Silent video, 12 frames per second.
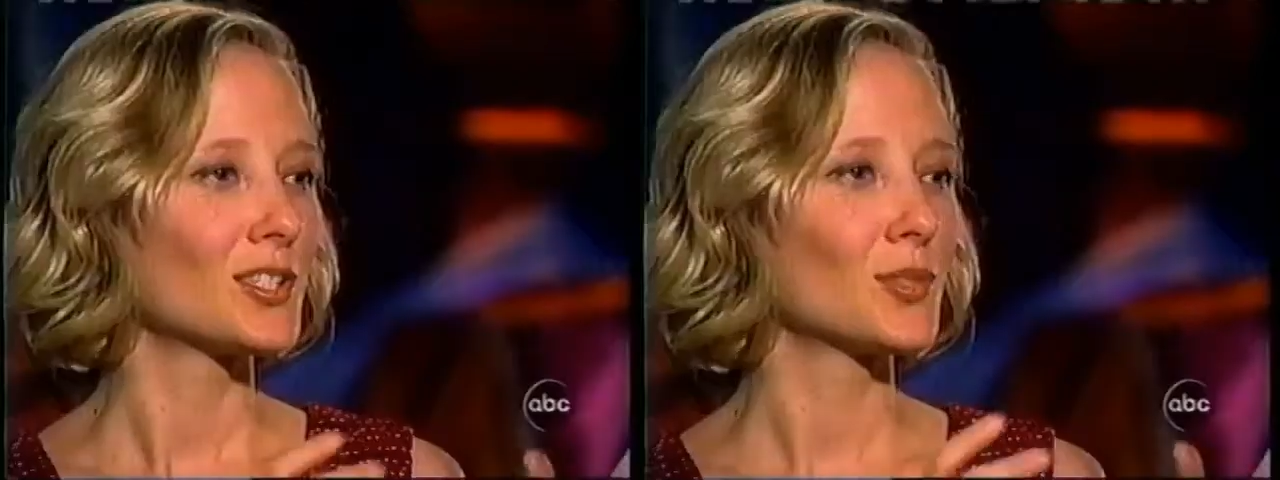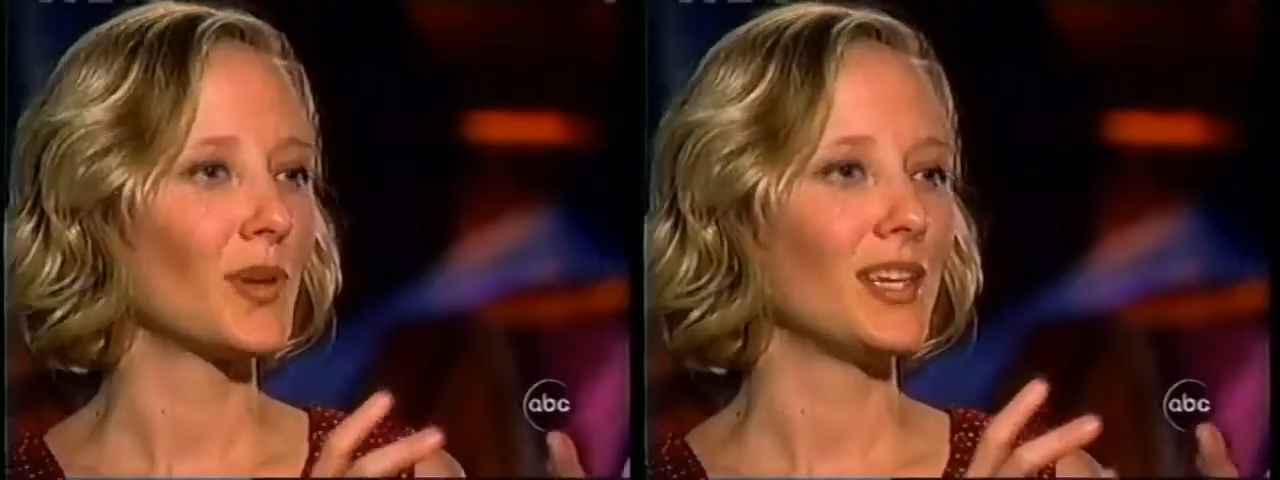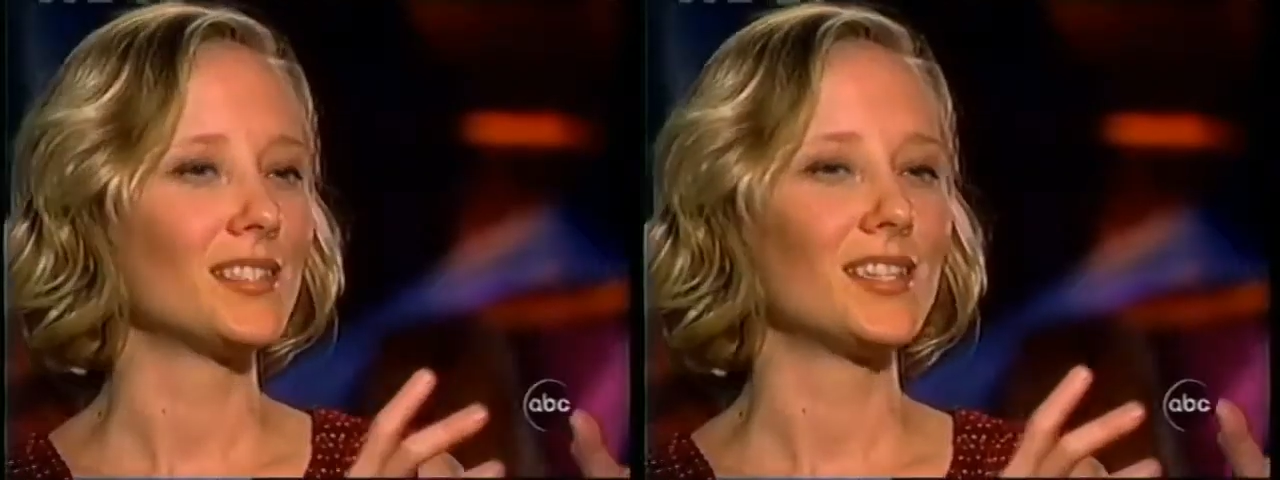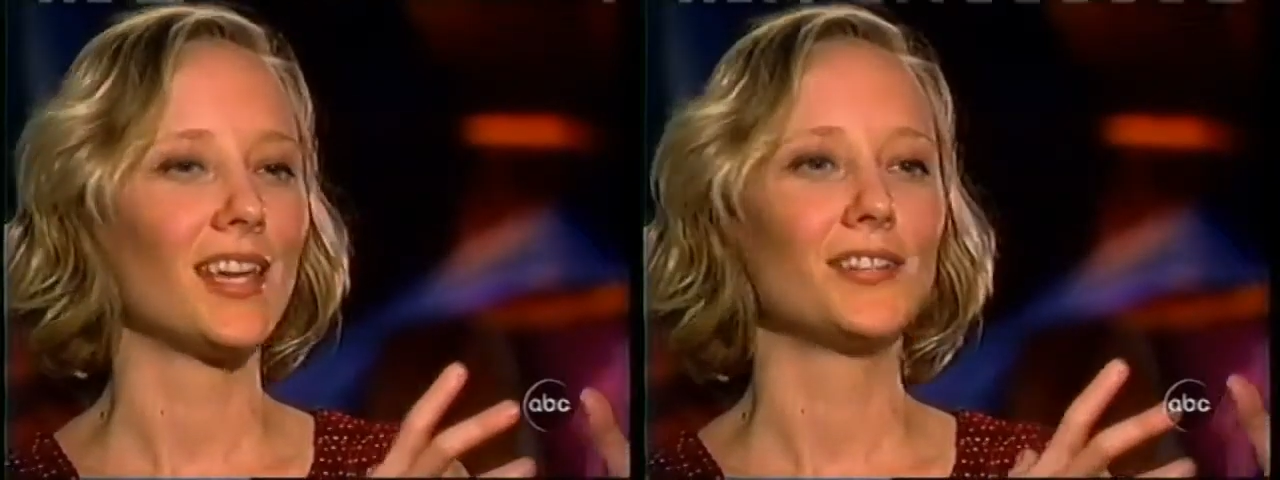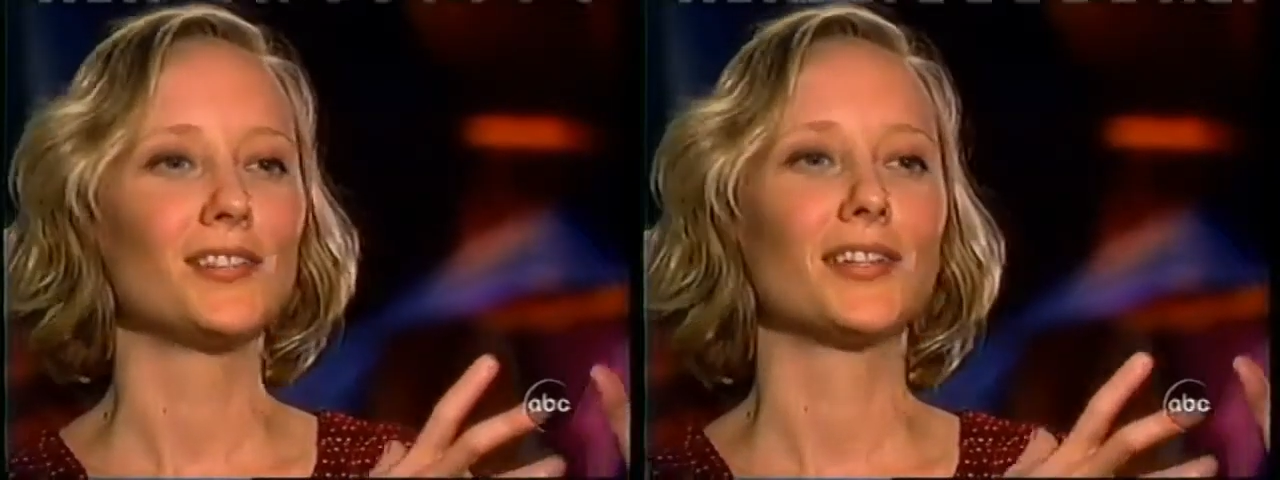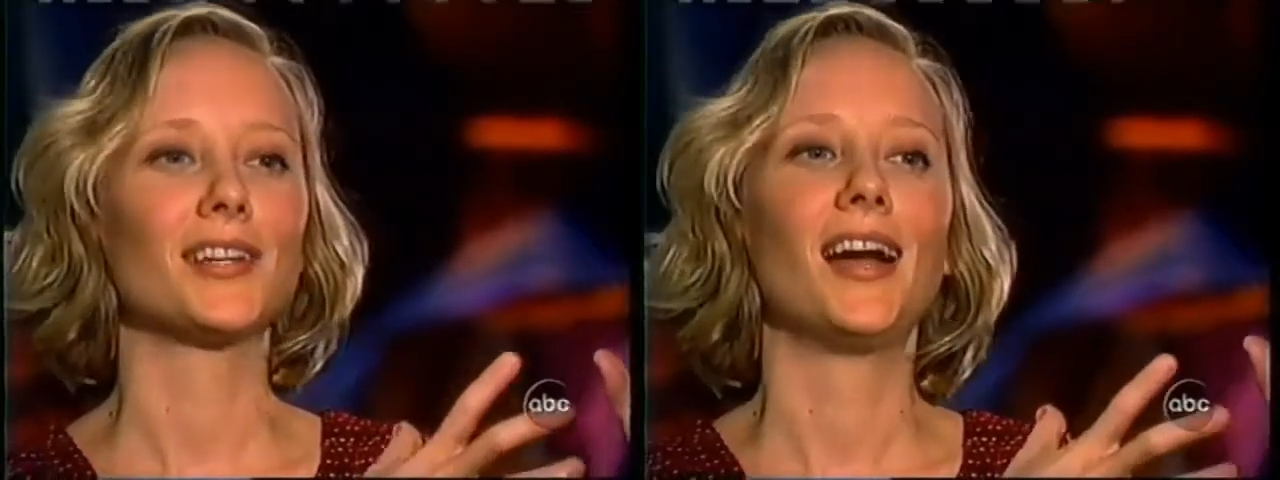sweet,
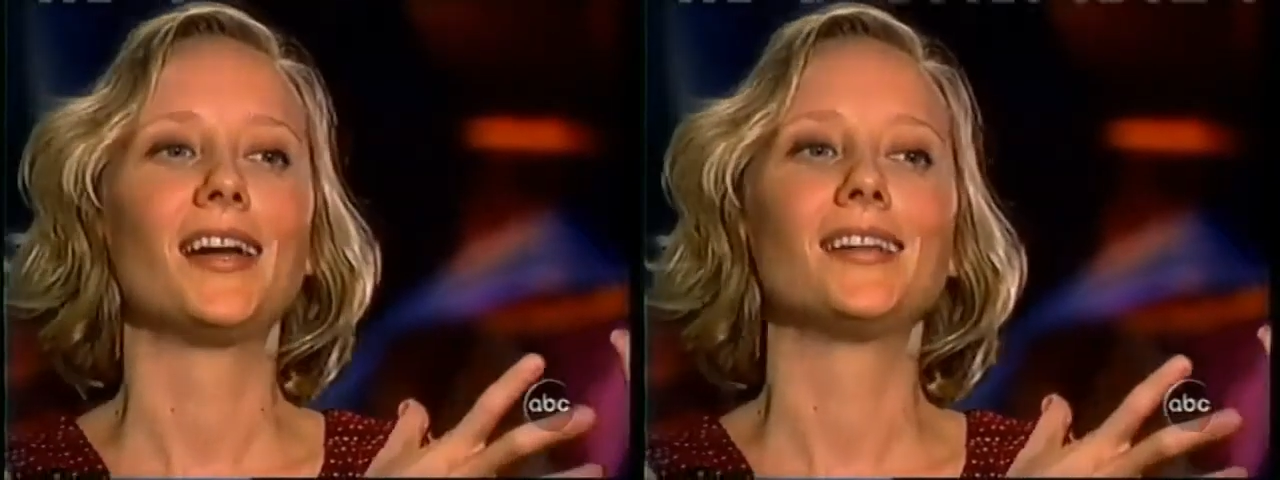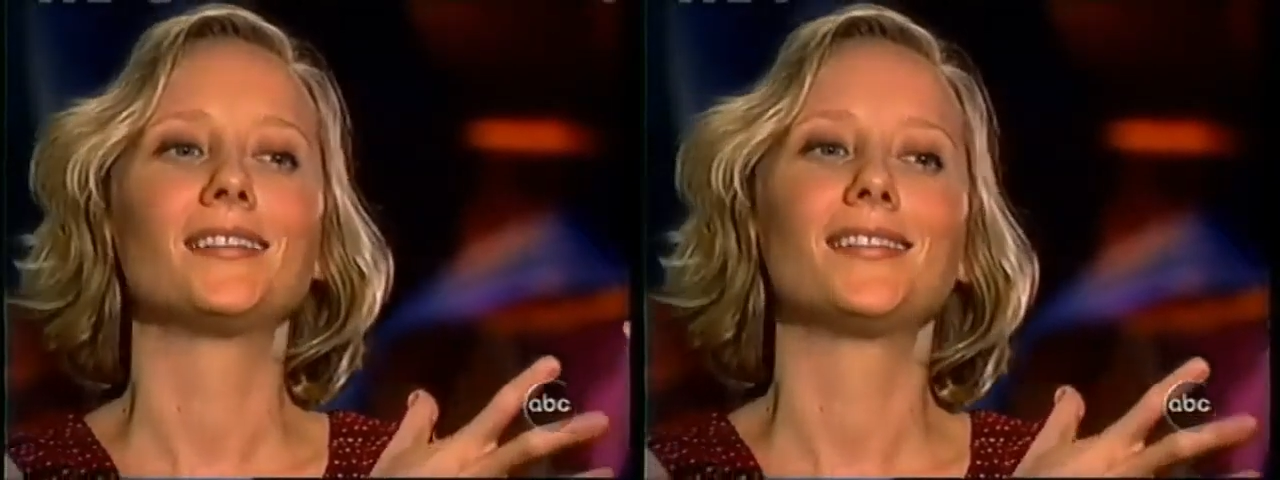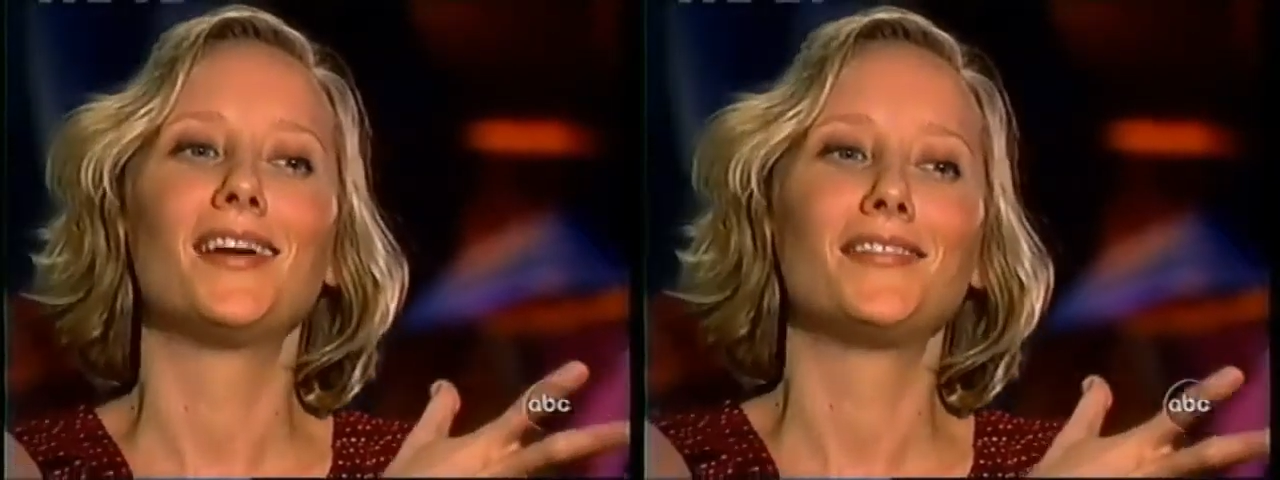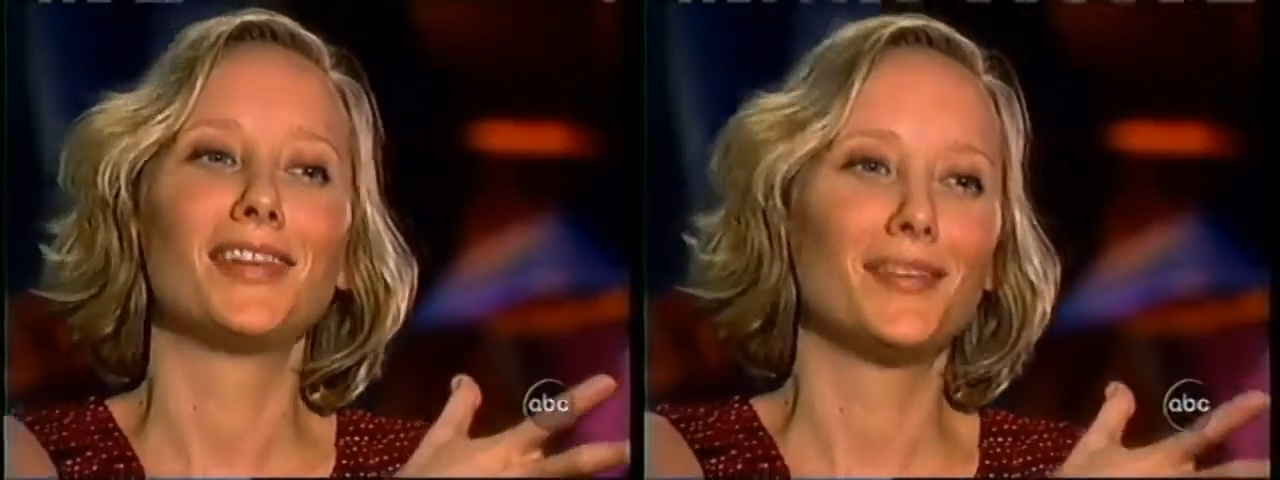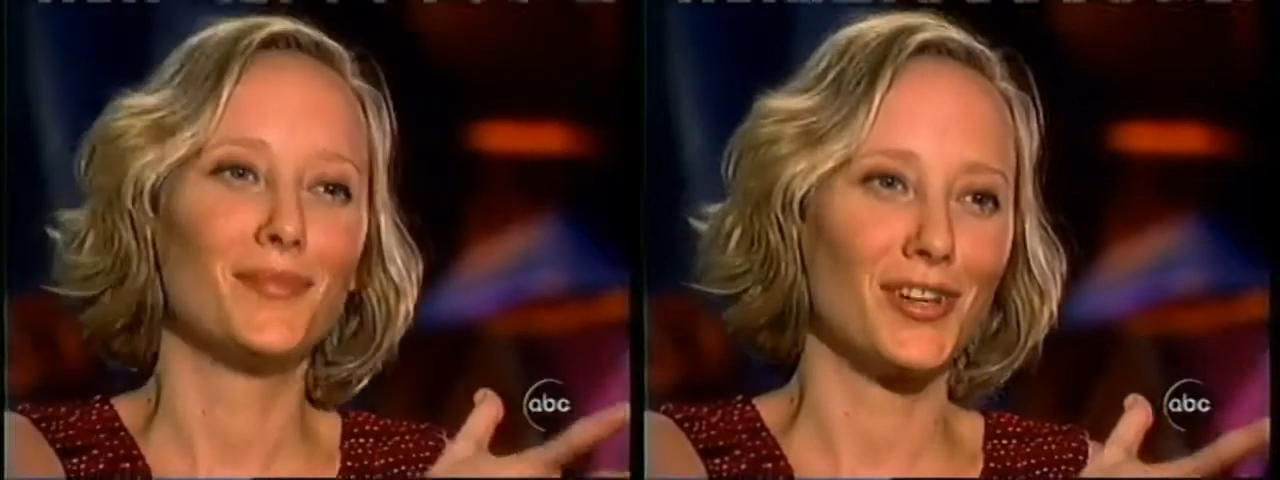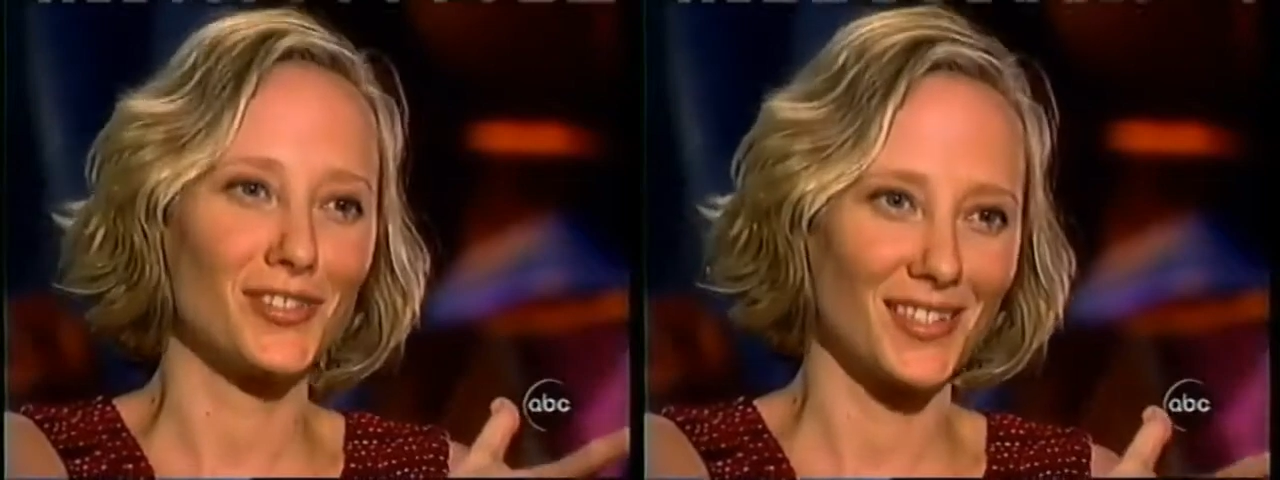tender, kind, loving
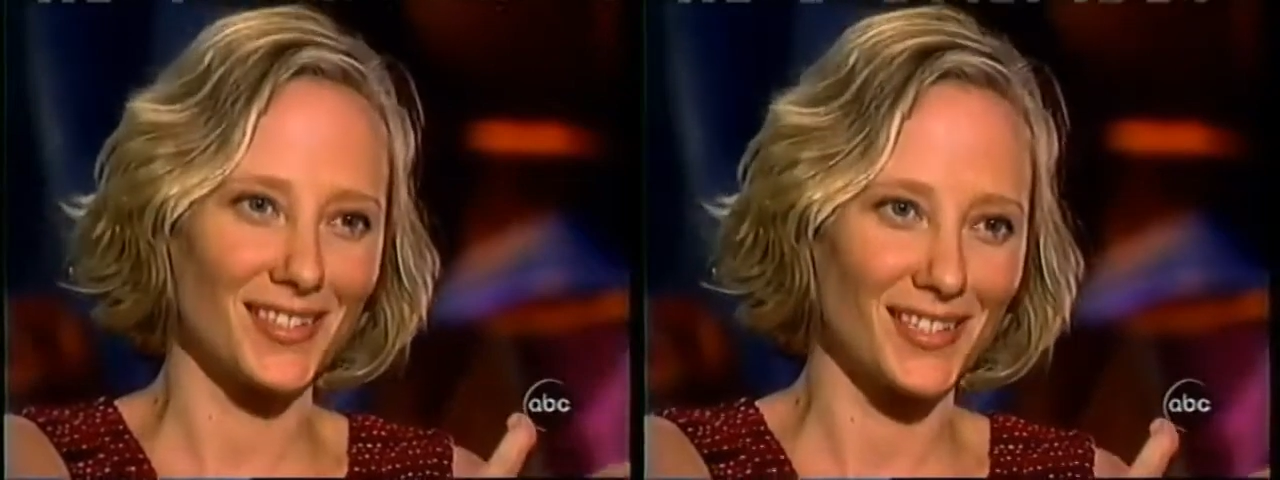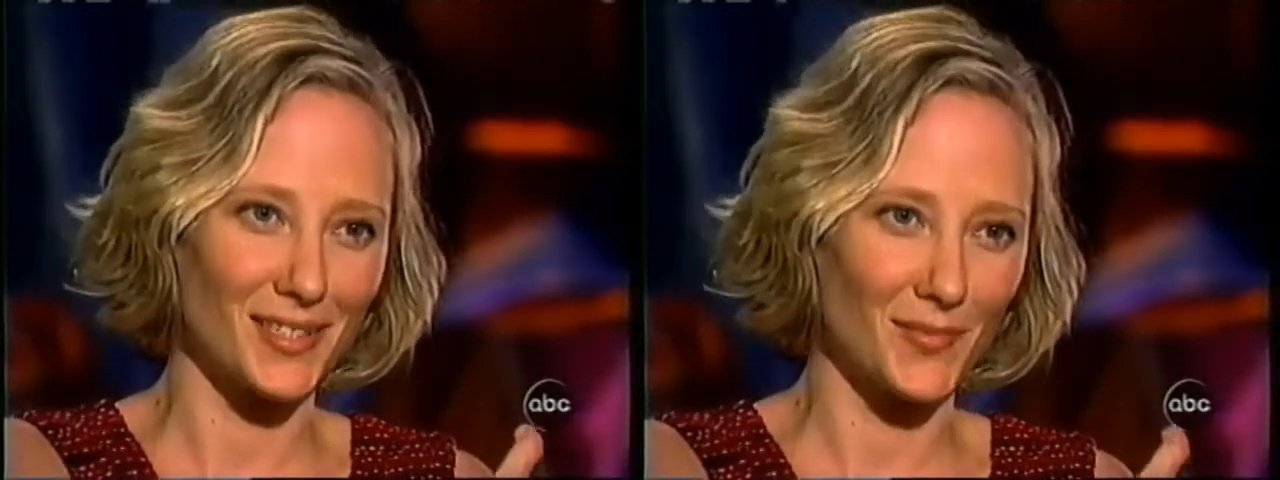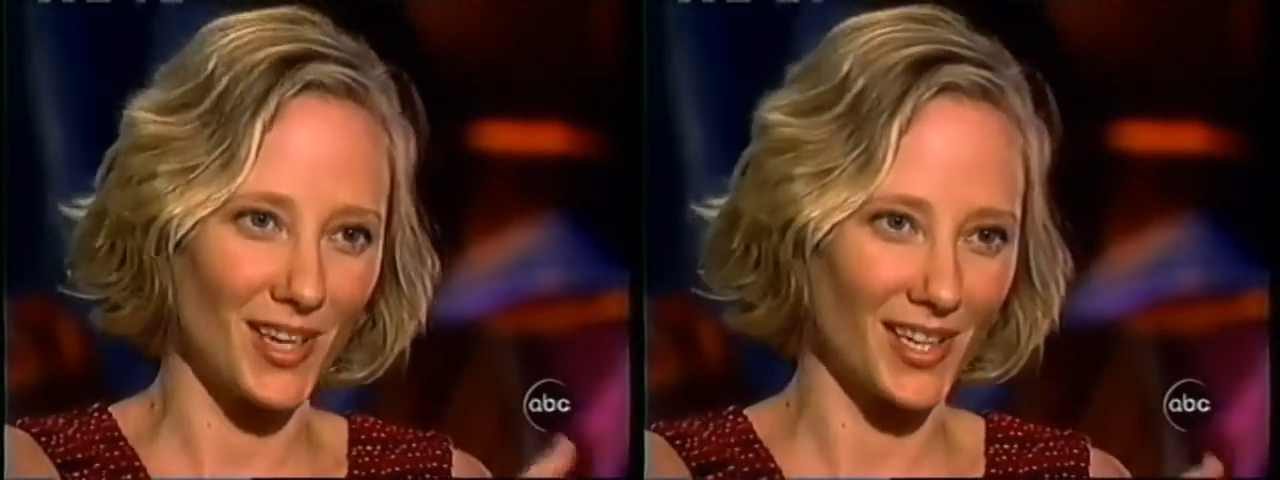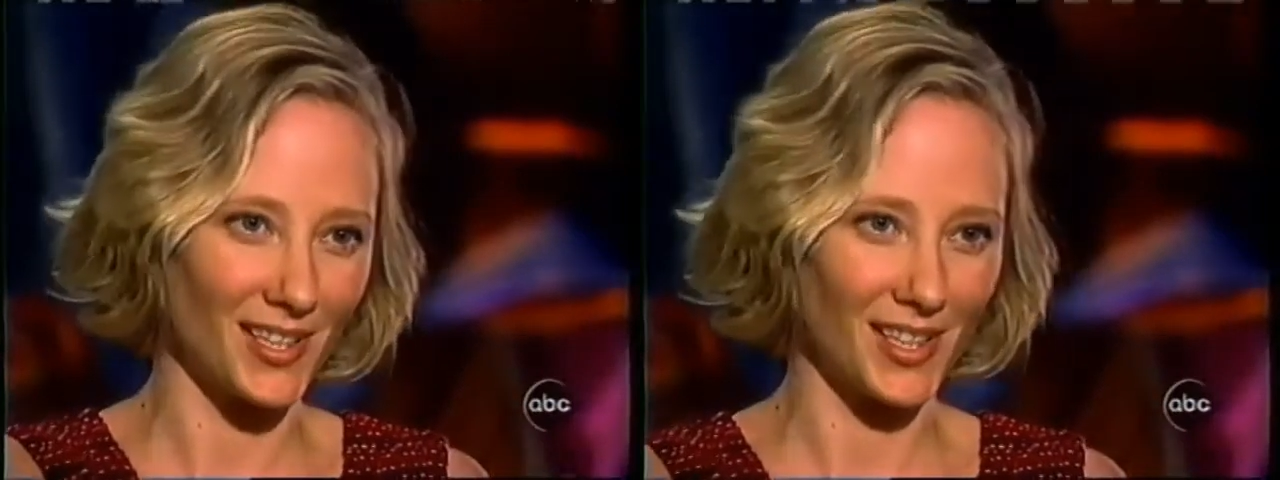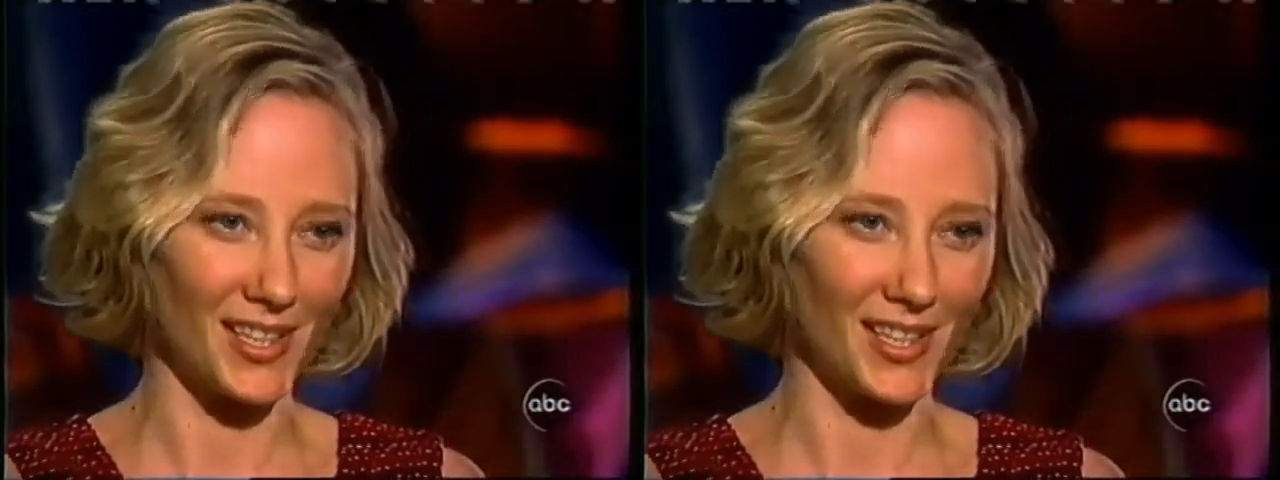emotions as Marley,